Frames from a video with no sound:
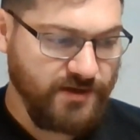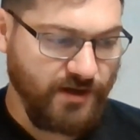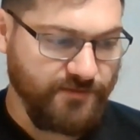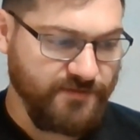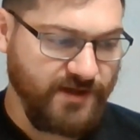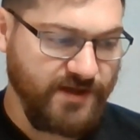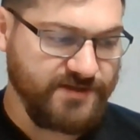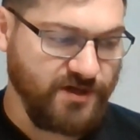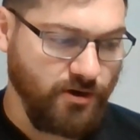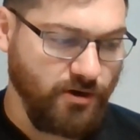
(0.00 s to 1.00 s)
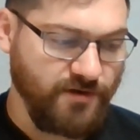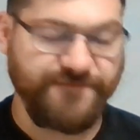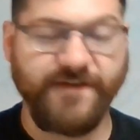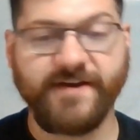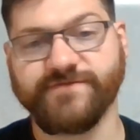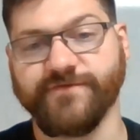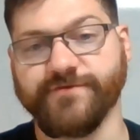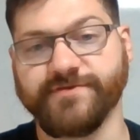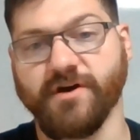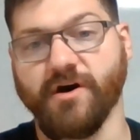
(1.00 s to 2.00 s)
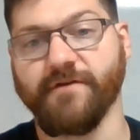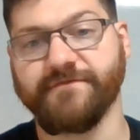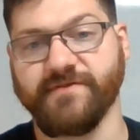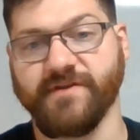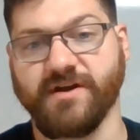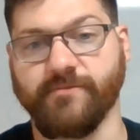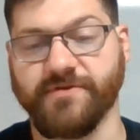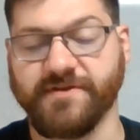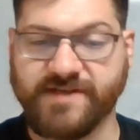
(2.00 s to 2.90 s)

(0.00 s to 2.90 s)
Now, these are festivals. Often they come with a